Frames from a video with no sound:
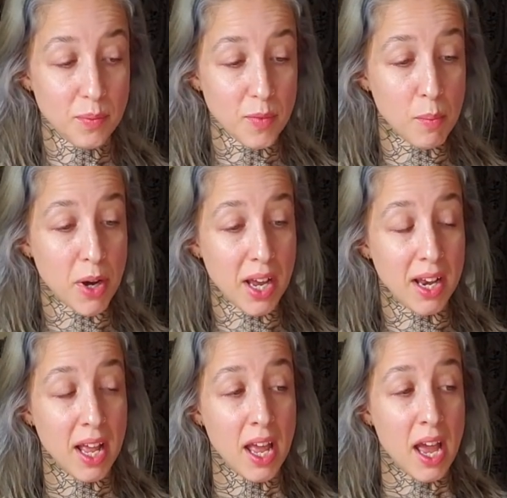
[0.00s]
But
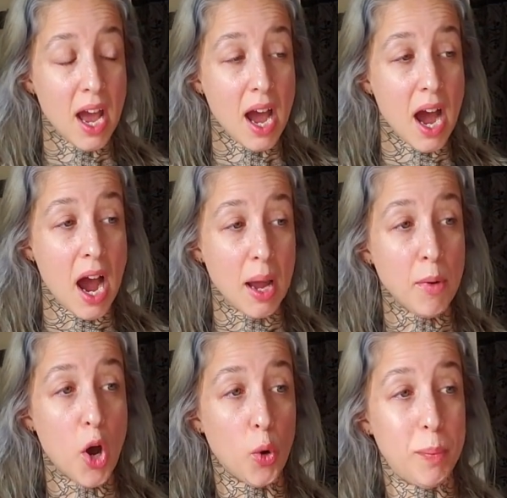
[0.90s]
I'm
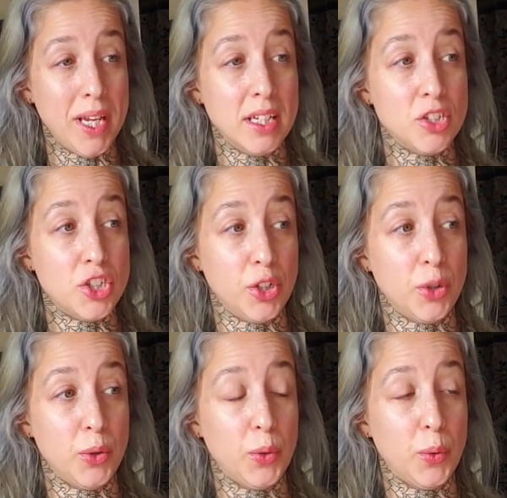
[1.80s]
hoping
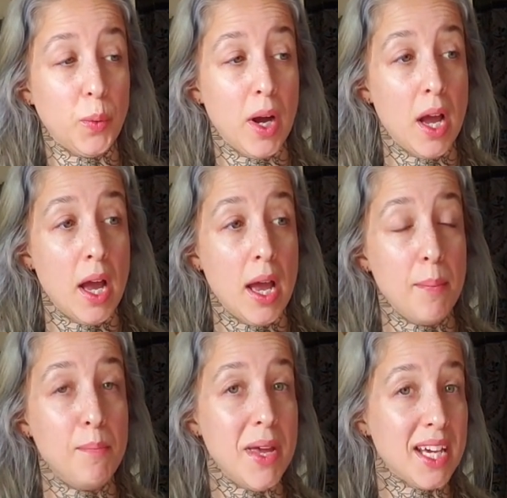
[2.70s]
to
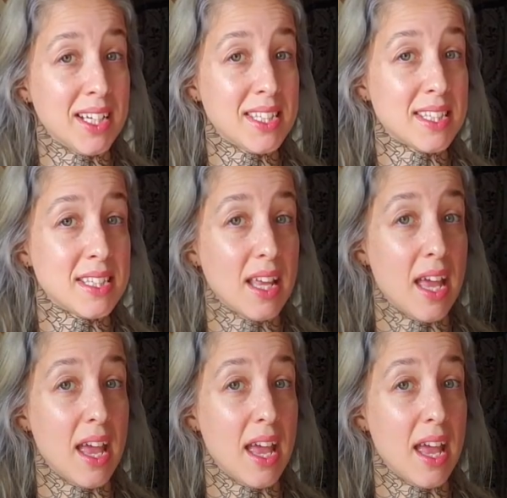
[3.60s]
mix